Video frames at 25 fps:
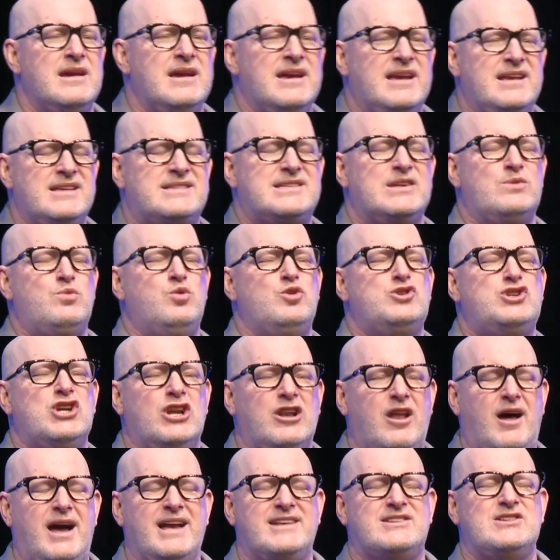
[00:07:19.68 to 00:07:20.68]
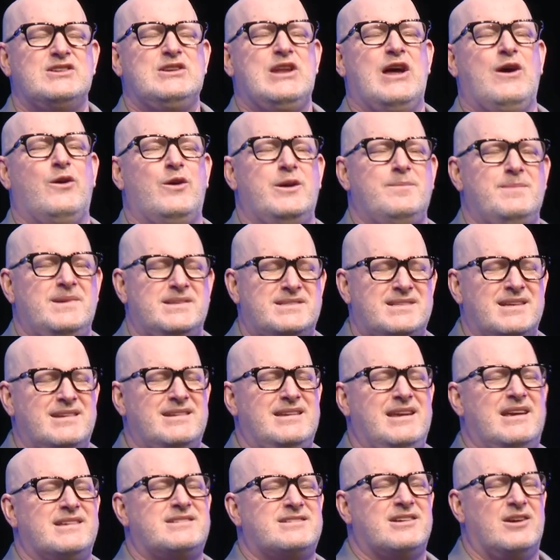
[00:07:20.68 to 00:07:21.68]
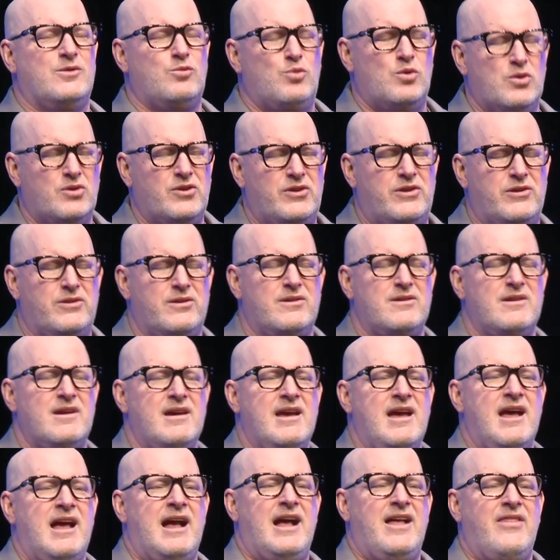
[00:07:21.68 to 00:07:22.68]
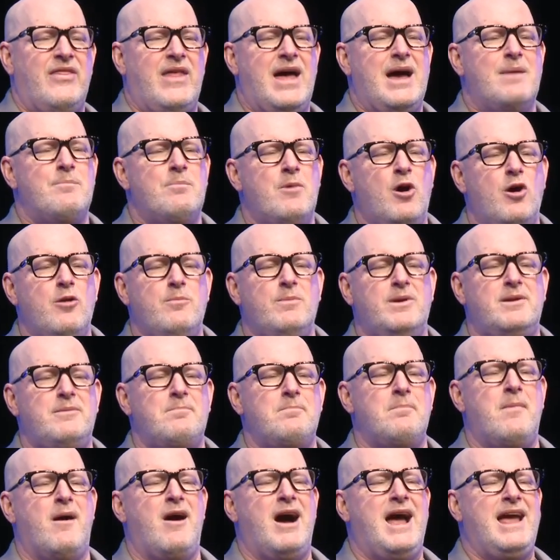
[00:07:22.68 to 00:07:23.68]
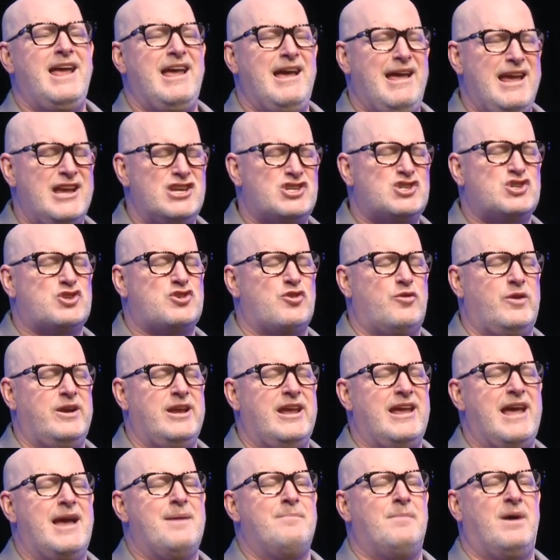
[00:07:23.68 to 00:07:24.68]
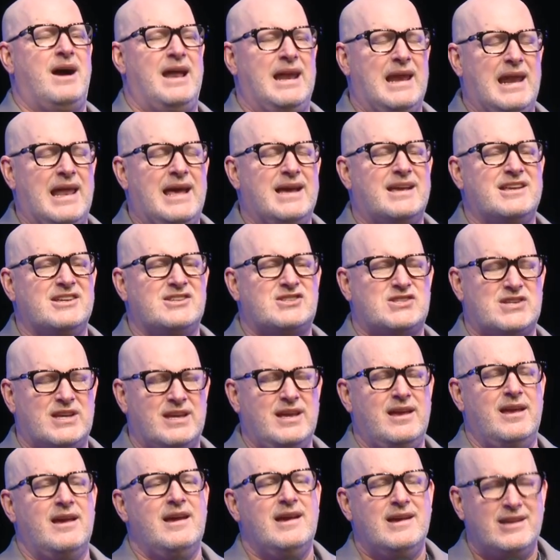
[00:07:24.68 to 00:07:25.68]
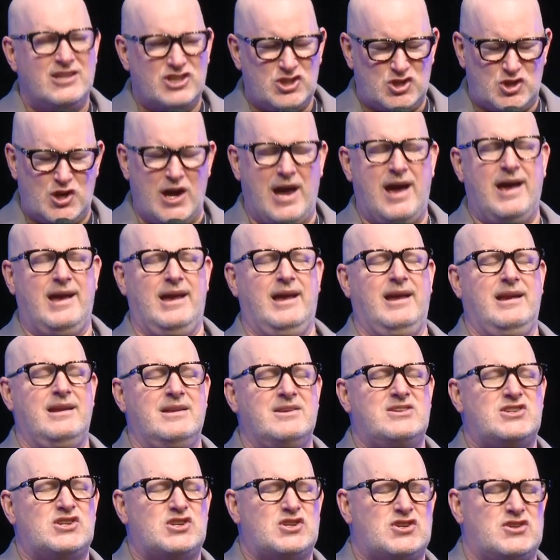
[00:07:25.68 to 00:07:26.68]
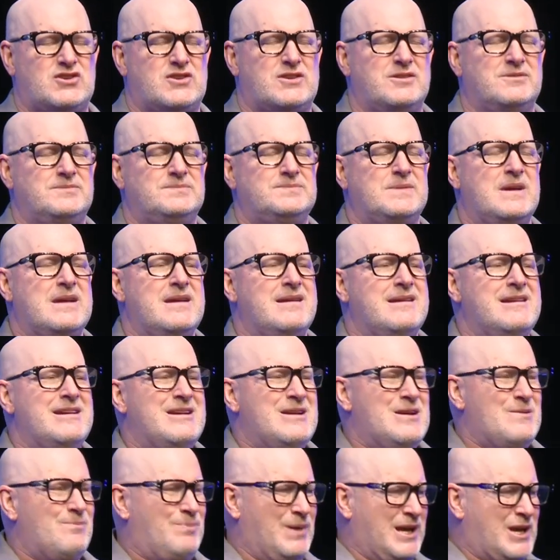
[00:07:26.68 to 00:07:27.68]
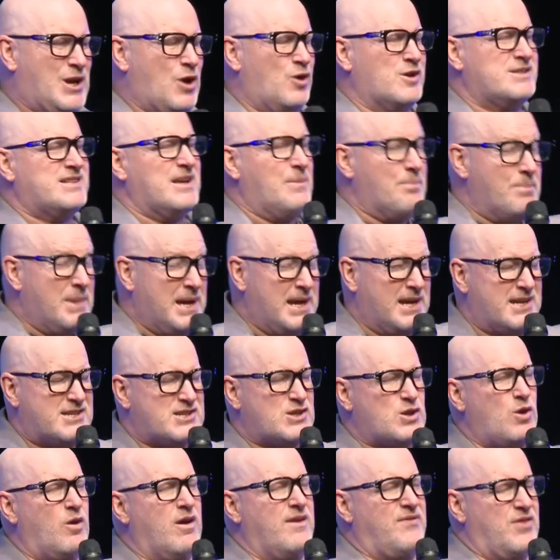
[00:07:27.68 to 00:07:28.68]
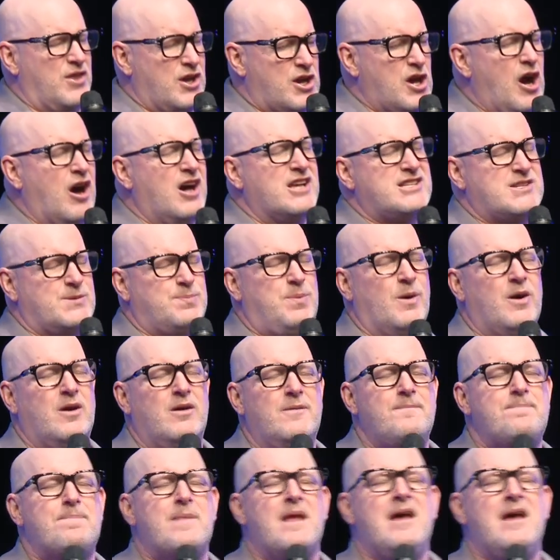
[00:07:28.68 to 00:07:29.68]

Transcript: He said, Would you like to know him? He said, Yes, I would. And that moment, my history and my legacy changed because a minister of the gospel